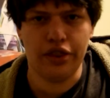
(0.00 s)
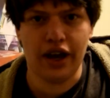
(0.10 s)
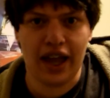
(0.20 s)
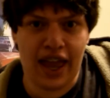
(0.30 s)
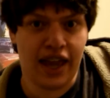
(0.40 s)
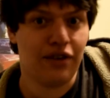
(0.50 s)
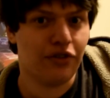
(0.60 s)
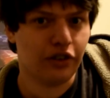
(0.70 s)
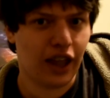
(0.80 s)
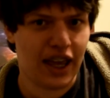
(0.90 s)
The
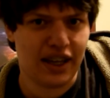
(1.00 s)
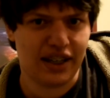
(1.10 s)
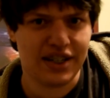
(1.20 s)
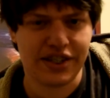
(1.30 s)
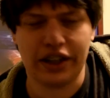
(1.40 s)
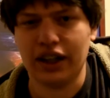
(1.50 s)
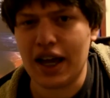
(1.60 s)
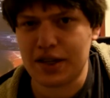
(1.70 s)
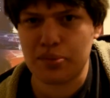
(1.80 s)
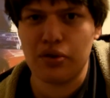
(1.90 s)
Hateful Eight is the
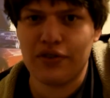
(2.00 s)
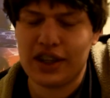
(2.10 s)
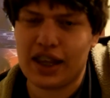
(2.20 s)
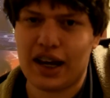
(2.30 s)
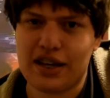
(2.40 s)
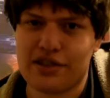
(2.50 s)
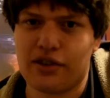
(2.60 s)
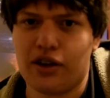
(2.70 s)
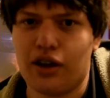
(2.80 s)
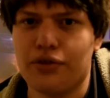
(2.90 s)
last movie that I
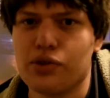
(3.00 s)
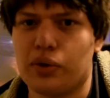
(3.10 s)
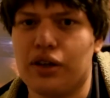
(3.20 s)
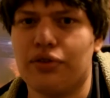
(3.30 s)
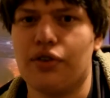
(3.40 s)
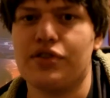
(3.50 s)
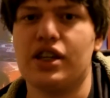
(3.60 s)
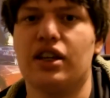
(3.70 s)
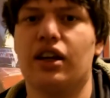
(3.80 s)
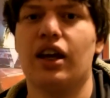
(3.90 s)
saw of
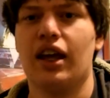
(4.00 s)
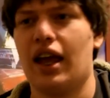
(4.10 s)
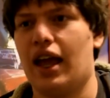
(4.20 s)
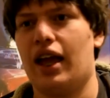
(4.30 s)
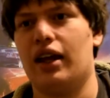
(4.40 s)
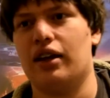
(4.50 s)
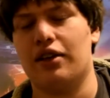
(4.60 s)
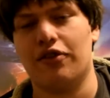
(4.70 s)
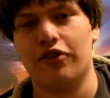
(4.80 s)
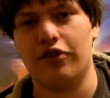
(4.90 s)
2015, and
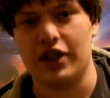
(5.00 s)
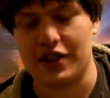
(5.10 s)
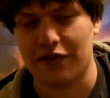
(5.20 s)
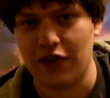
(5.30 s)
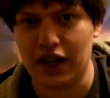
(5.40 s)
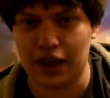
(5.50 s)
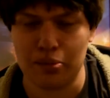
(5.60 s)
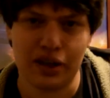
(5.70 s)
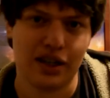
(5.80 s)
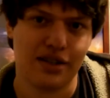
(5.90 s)
it's
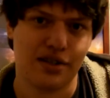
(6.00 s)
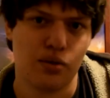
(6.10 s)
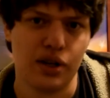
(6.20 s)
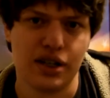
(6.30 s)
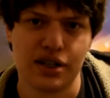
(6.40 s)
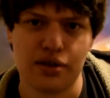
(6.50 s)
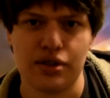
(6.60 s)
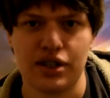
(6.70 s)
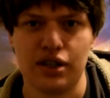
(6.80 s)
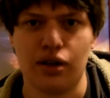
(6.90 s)
fitting because Quentin
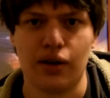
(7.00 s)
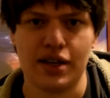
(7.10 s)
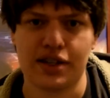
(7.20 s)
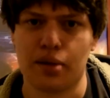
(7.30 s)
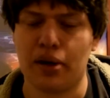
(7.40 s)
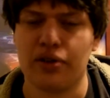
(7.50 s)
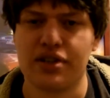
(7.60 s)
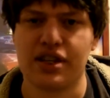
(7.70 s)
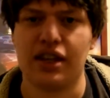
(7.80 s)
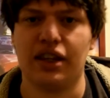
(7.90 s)
Tarantino has come out and
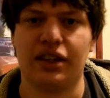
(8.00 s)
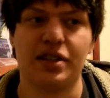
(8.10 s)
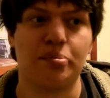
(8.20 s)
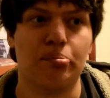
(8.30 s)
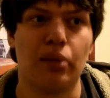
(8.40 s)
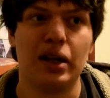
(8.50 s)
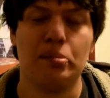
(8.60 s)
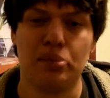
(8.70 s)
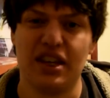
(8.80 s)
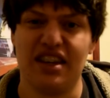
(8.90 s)
said that this
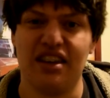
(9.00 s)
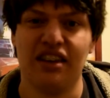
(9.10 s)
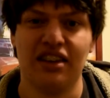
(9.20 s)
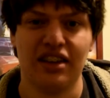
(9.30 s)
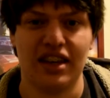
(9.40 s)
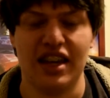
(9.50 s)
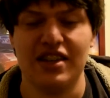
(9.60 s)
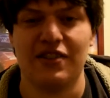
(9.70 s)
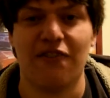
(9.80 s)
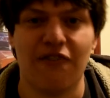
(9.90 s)
might be
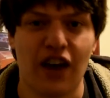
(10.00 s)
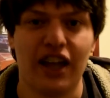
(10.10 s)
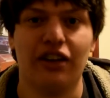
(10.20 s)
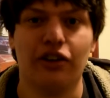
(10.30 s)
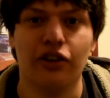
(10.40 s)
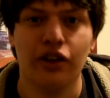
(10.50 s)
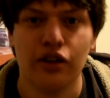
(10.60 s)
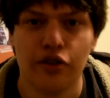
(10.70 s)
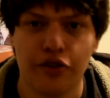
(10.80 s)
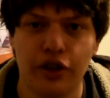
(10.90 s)
his final
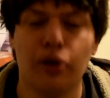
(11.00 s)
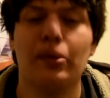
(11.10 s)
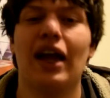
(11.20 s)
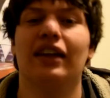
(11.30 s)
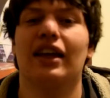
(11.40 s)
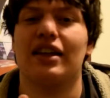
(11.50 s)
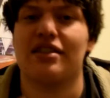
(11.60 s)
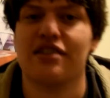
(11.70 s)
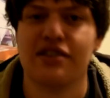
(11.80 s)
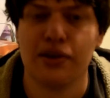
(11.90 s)
film, and that
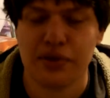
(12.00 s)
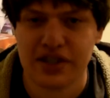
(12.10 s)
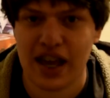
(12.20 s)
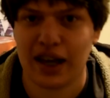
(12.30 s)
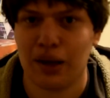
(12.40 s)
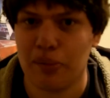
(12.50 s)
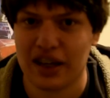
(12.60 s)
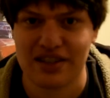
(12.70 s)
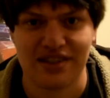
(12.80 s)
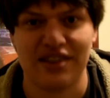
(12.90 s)
is so saddening
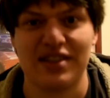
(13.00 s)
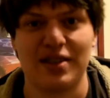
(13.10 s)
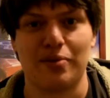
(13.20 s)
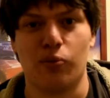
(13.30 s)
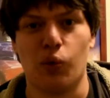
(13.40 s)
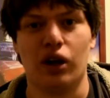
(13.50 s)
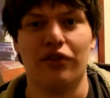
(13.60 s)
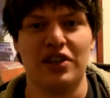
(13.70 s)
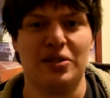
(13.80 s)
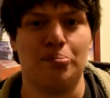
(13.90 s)
because this is one
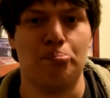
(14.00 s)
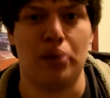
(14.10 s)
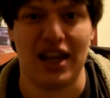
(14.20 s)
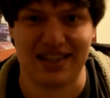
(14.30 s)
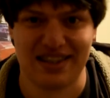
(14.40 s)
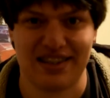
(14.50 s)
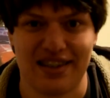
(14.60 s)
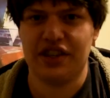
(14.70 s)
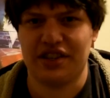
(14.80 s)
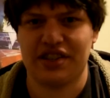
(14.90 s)
of his
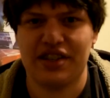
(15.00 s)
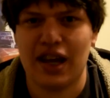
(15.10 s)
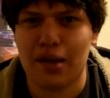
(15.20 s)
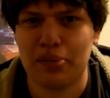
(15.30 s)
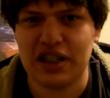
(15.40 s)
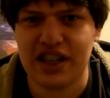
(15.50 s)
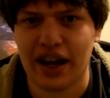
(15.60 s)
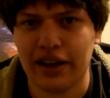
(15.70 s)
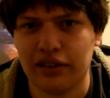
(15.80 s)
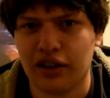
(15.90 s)
best. The snappy
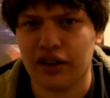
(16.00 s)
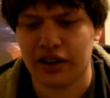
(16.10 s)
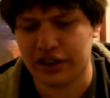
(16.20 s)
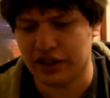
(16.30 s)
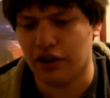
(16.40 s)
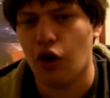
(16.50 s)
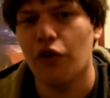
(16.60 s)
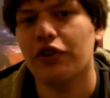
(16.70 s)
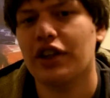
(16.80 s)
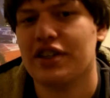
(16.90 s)
dialogue, the
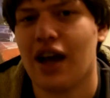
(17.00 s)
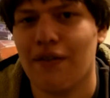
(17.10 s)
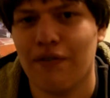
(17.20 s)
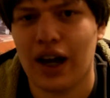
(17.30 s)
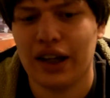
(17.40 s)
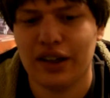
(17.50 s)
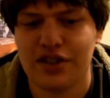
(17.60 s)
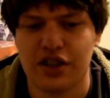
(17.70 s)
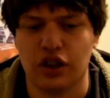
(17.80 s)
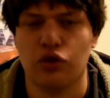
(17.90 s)
over-the-top
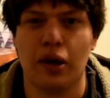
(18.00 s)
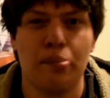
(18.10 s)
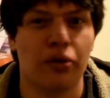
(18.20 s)
violence, the great